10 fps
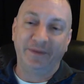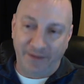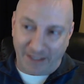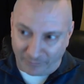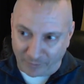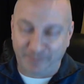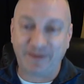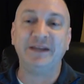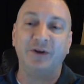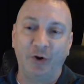and
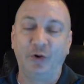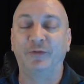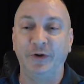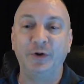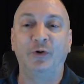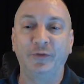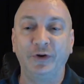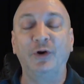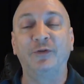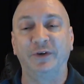repeat over and over
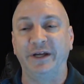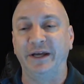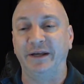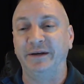and over again.